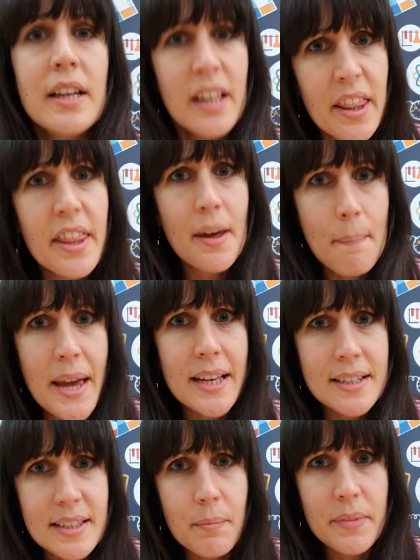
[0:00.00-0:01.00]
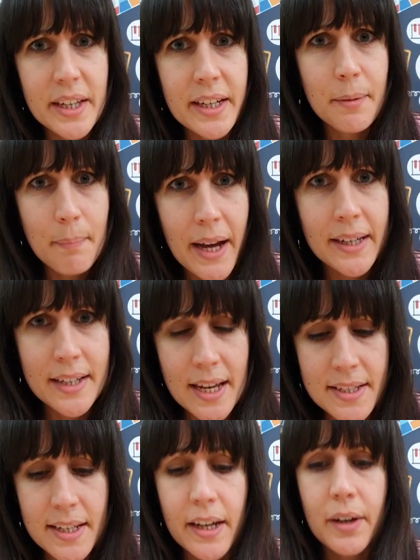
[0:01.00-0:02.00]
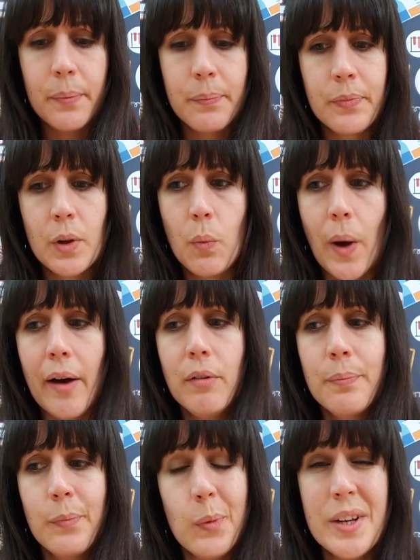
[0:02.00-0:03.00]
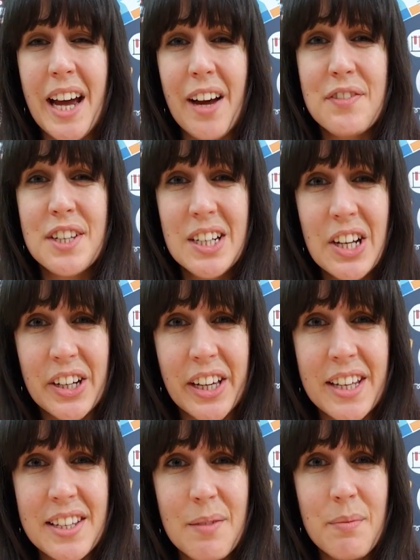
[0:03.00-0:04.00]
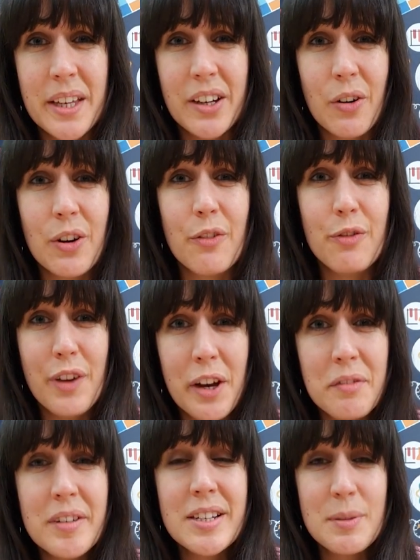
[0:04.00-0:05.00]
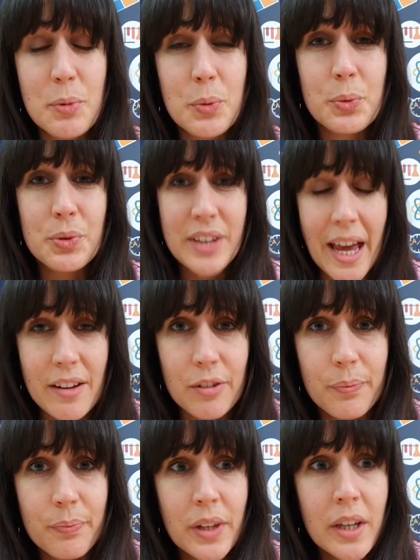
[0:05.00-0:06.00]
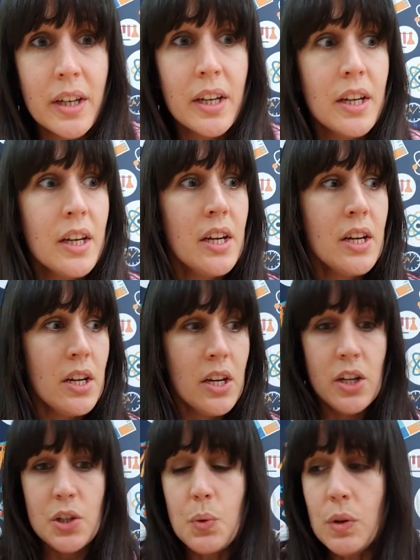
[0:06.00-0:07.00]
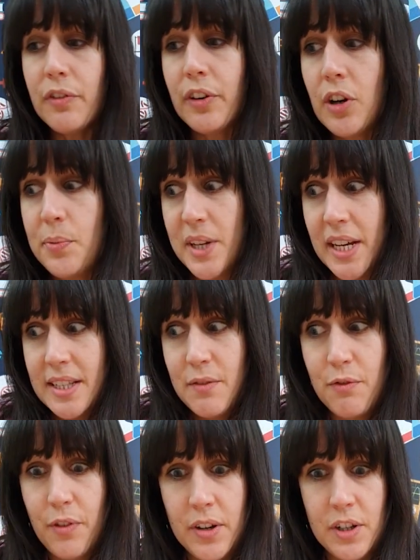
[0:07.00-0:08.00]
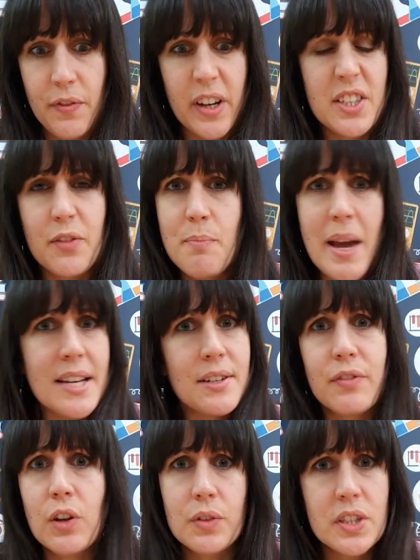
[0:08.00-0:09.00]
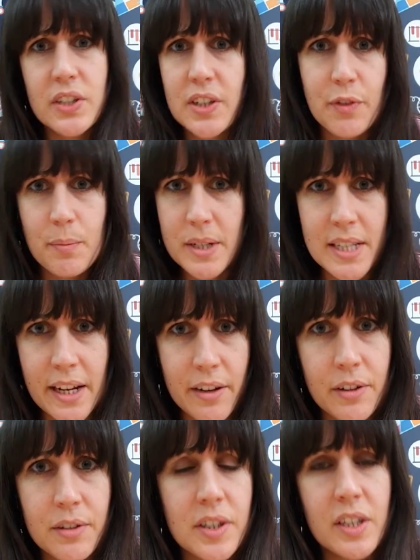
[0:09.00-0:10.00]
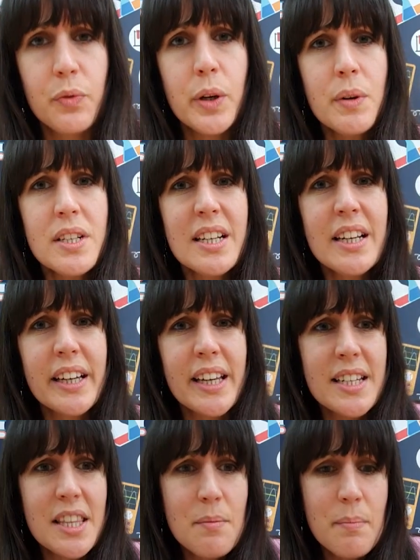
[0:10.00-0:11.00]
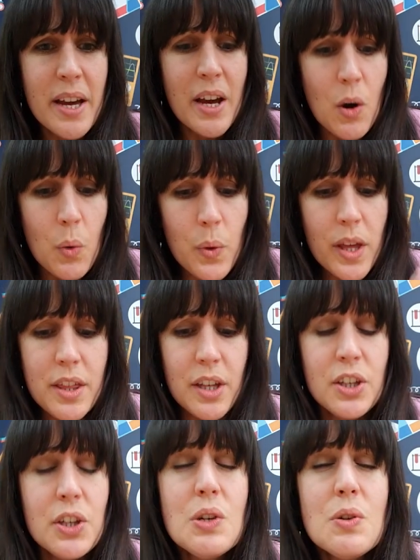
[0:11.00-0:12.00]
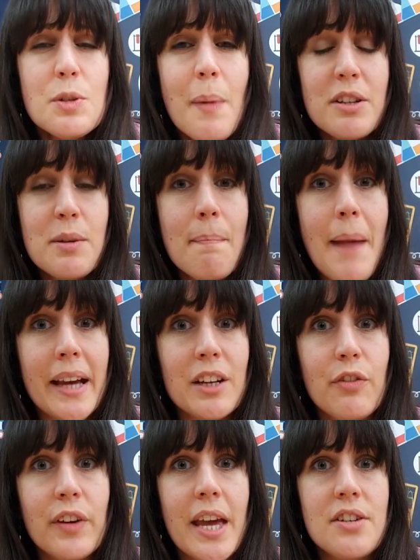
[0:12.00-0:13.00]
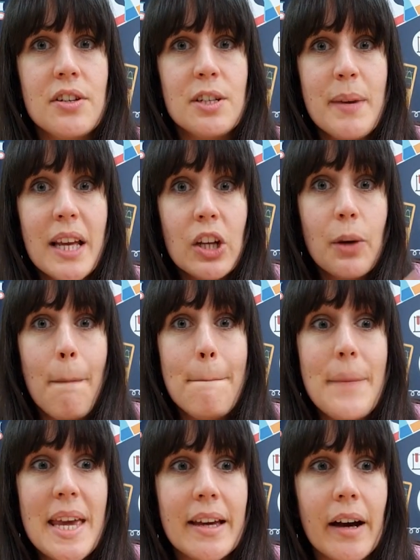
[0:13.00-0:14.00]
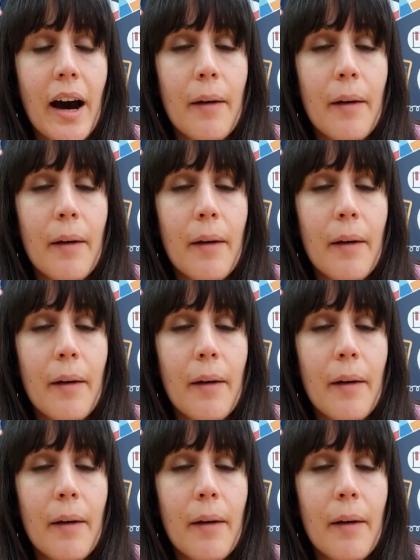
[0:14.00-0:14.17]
that makes something magnetic? Well, we'd have to look at something on a very small scale. So all of our objects in front of us are made of lots of different materials, and if we were to look at them with a huge amount of magnification to make it look bigger,